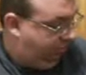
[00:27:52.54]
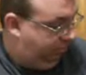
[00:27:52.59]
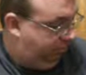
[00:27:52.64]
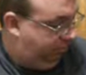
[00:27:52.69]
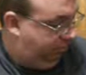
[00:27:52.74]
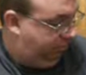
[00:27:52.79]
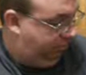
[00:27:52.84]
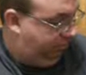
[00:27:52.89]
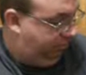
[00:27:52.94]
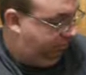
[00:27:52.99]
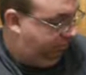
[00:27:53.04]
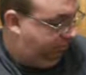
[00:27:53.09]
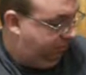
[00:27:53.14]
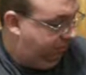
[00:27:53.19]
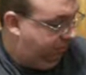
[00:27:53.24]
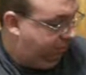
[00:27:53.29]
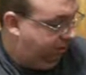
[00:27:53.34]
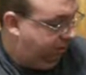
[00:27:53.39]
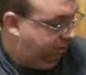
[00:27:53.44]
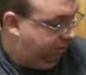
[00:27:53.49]

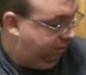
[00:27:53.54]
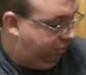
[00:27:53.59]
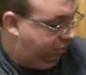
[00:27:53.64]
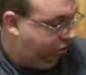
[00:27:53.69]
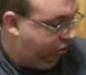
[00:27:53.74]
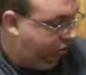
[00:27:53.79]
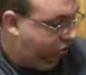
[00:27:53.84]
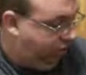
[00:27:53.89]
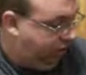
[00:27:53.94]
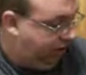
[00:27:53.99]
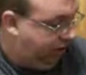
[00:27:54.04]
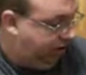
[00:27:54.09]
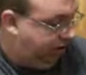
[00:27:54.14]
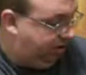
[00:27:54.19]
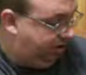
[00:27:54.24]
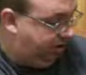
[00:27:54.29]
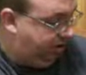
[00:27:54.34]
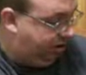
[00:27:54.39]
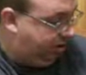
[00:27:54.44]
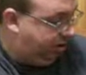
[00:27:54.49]
mm, blue coin this
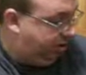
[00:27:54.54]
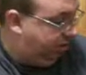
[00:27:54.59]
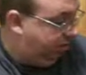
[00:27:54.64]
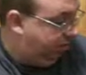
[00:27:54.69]
sucker.